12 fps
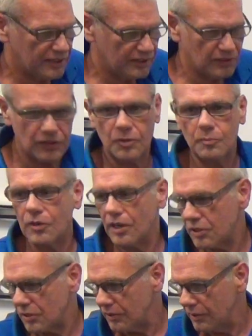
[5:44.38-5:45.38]
into the
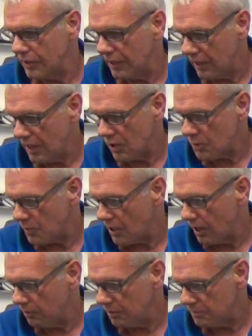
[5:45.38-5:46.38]
compressor and cause
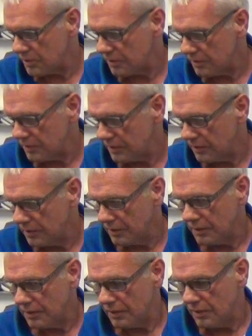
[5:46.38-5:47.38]
problems.
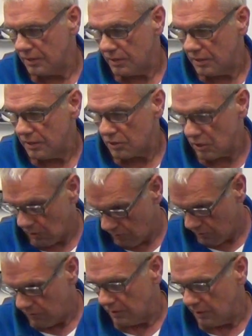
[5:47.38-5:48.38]
So,
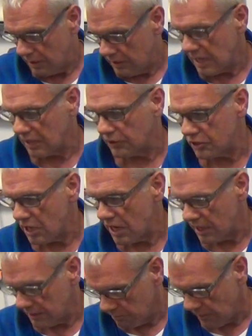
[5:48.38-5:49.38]
Dr.
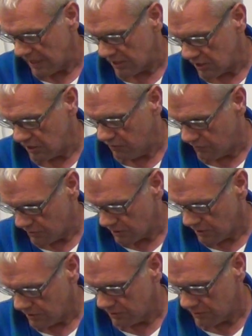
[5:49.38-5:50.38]
John, may I see you for a
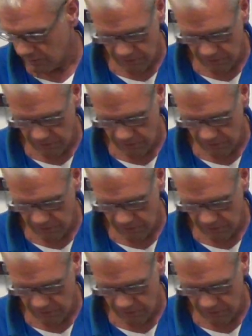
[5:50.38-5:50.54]
second, sir?